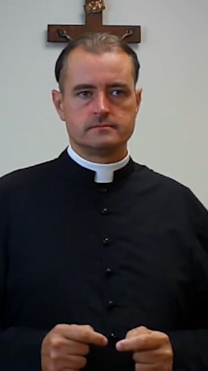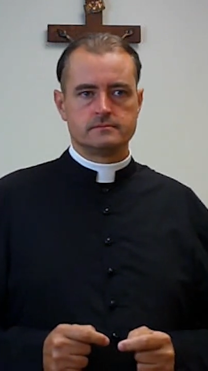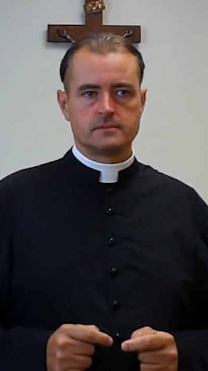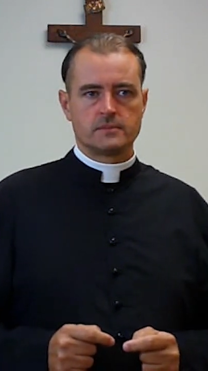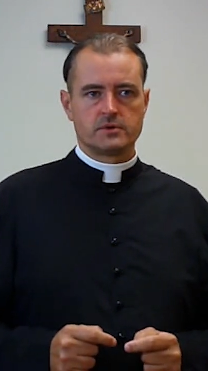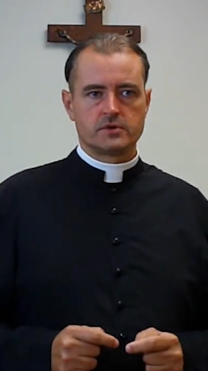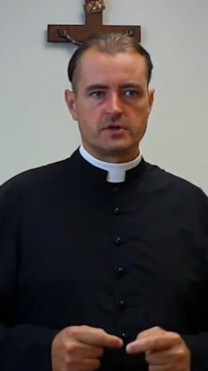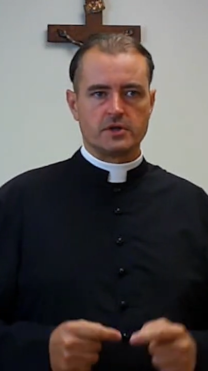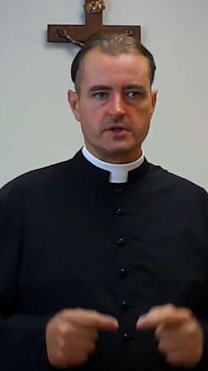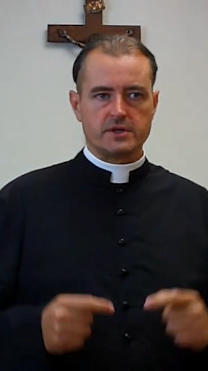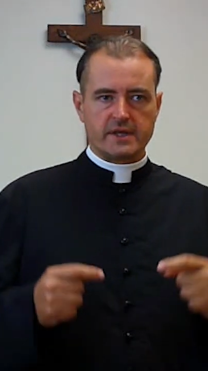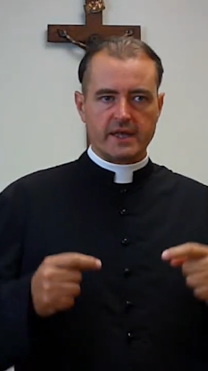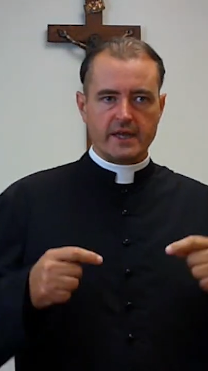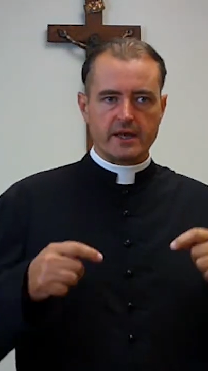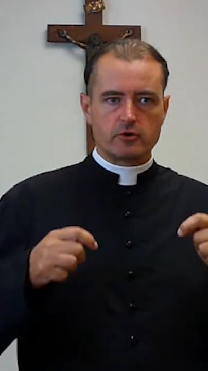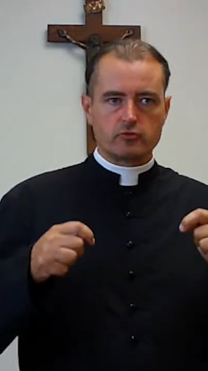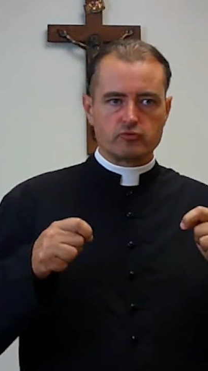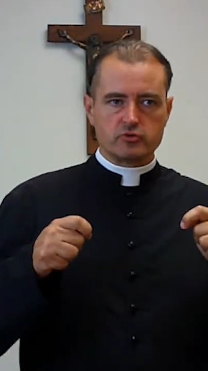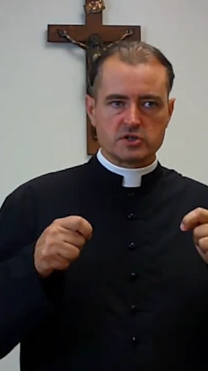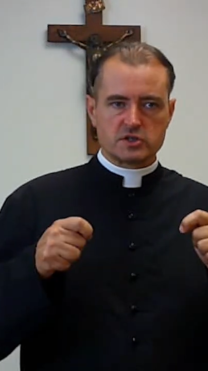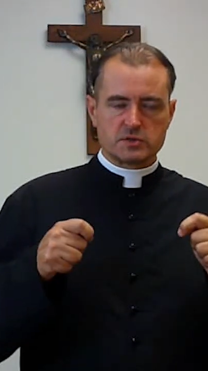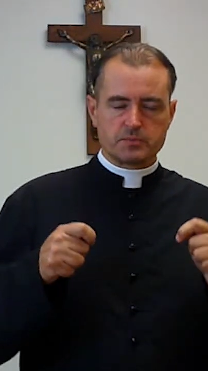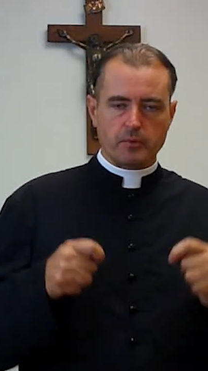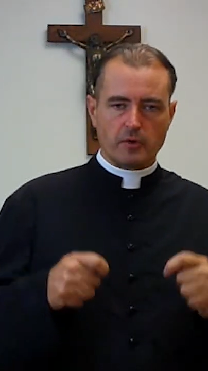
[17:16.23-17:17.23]
to take
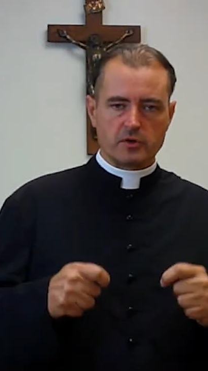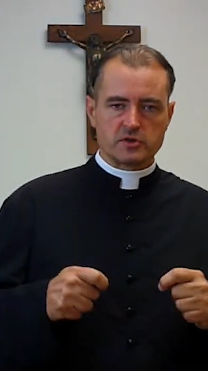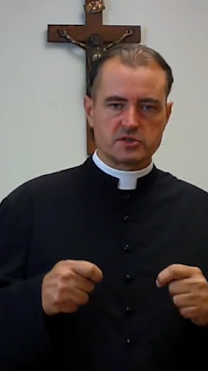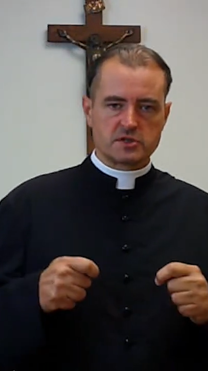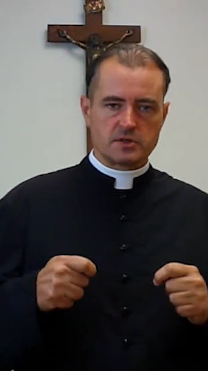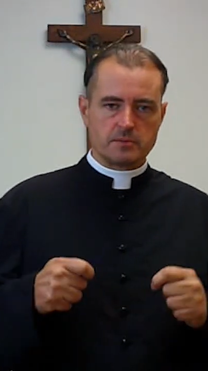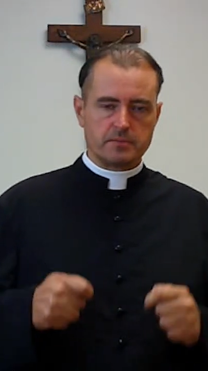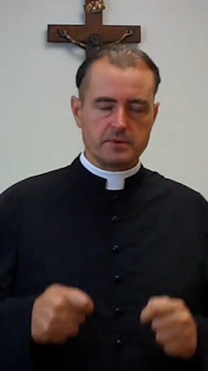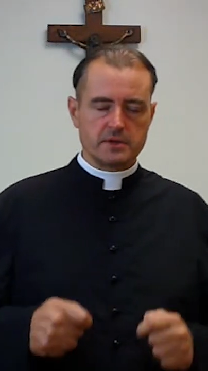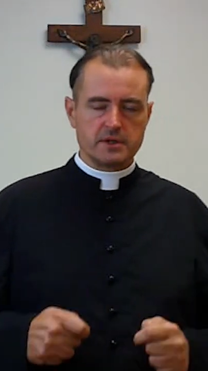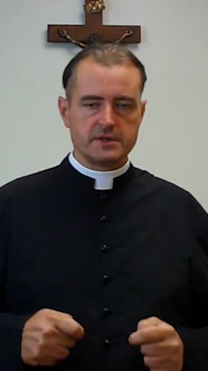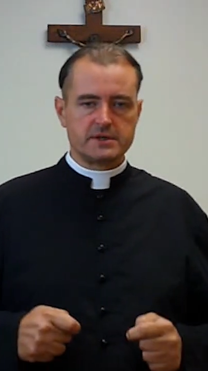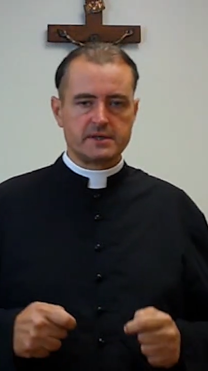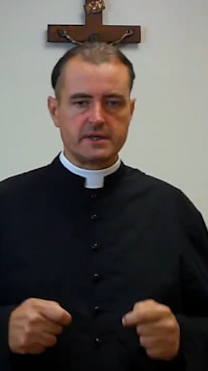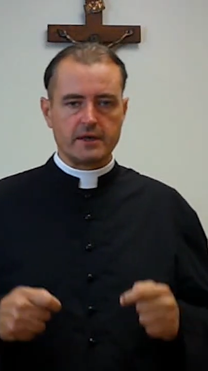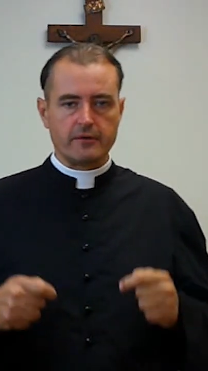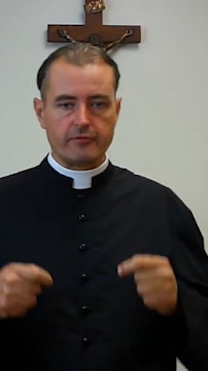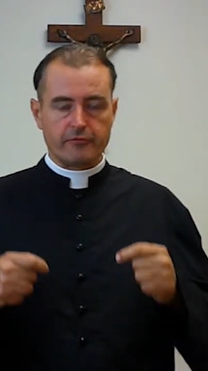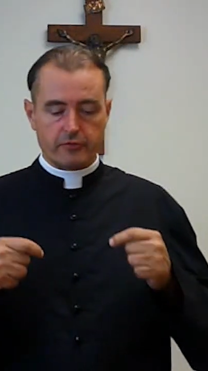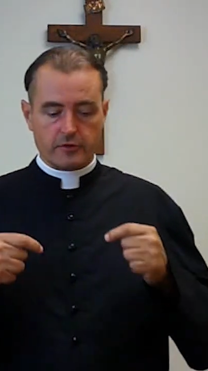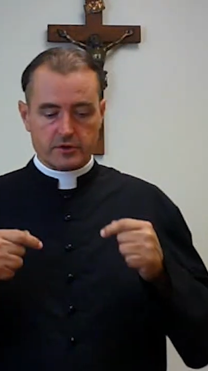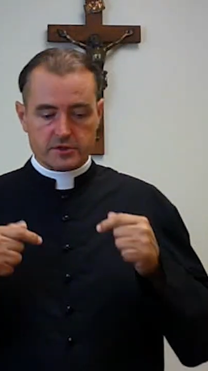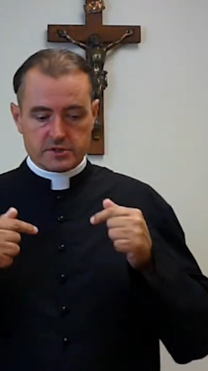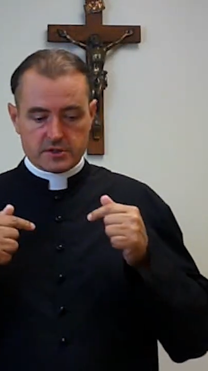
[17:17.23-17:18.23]
responsibility
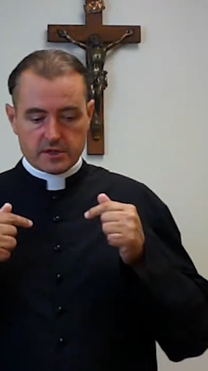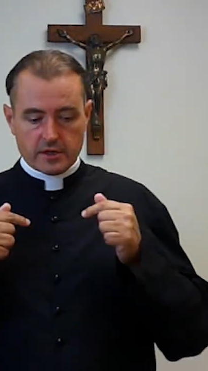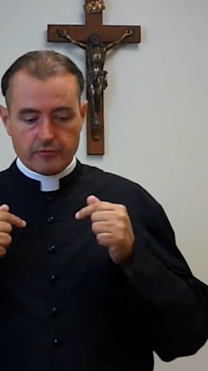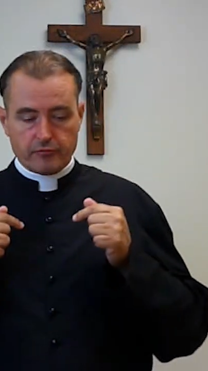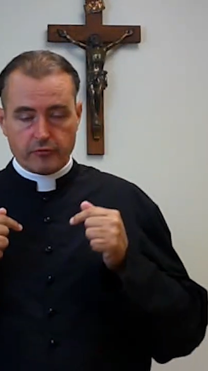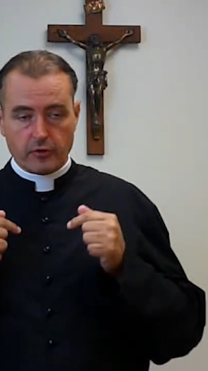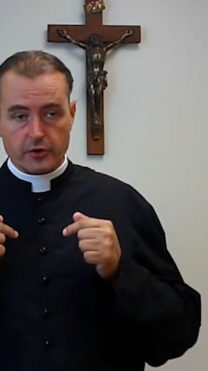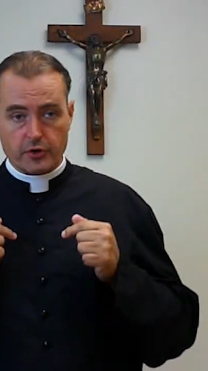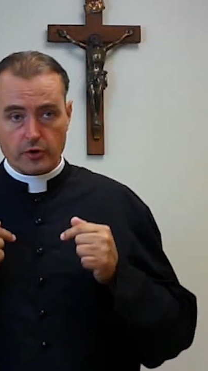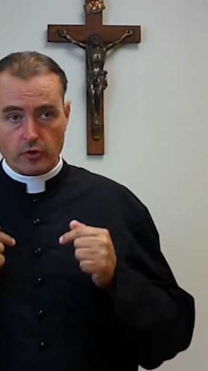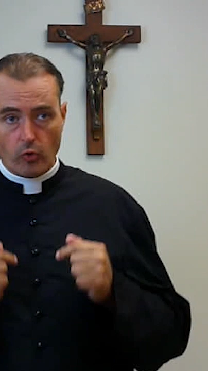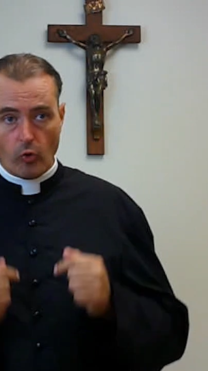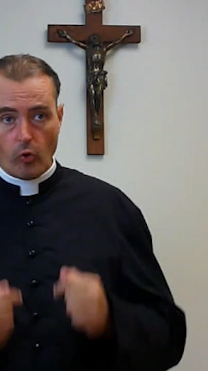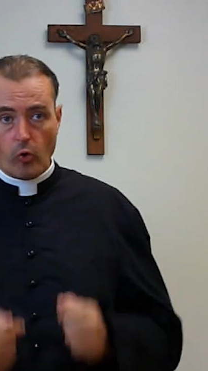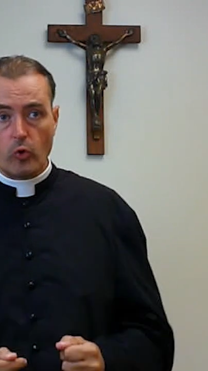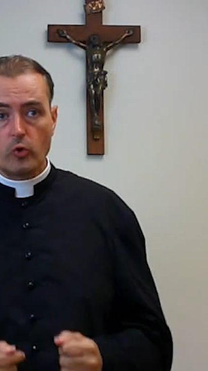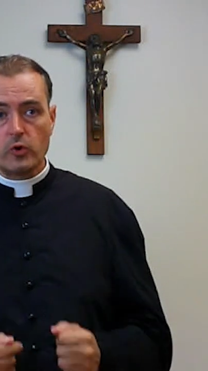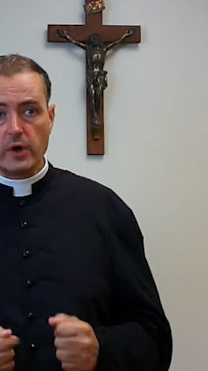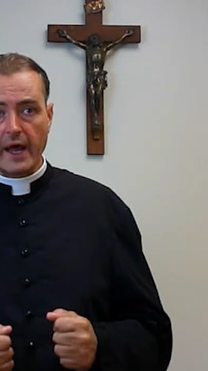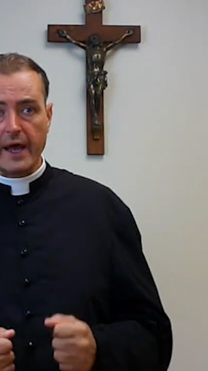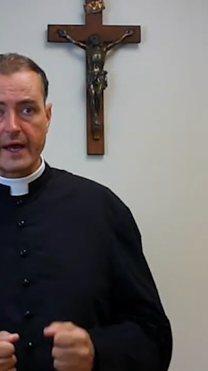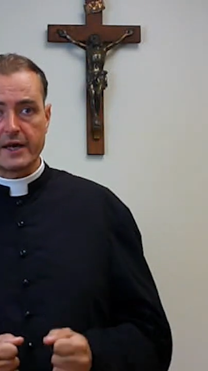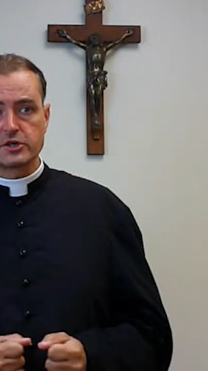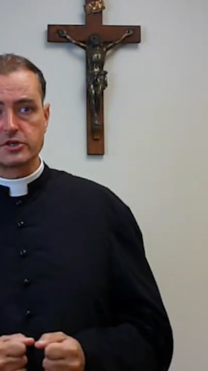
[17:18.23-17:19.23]
firstly for your own
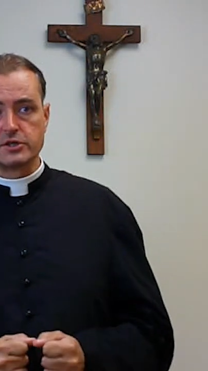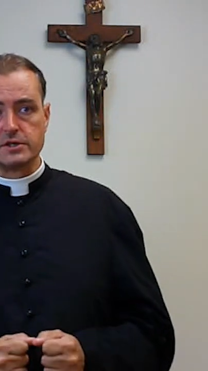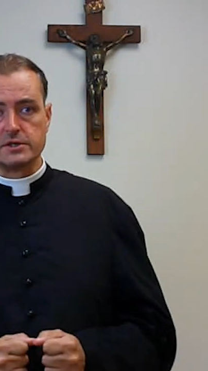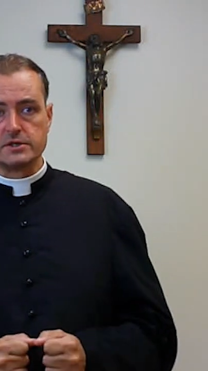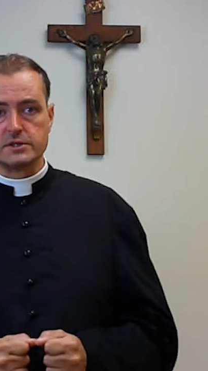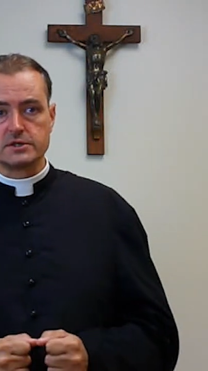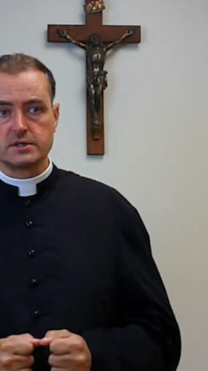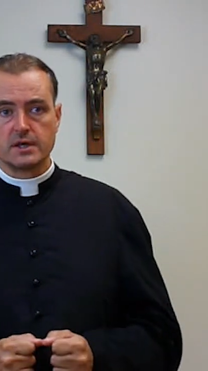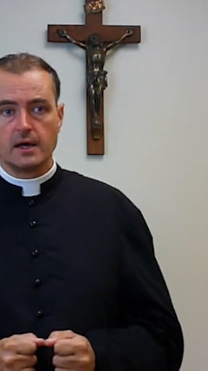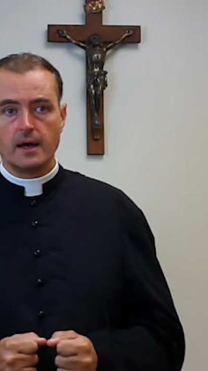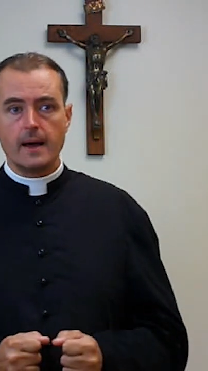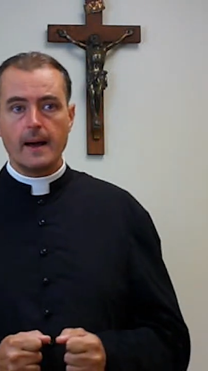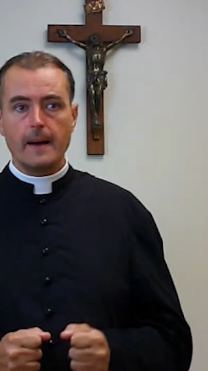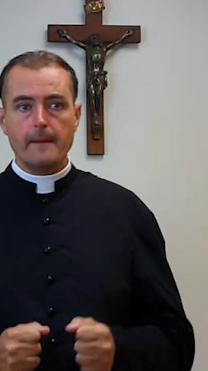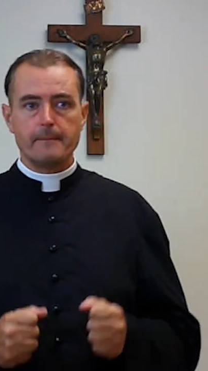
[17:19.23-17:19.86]
actions,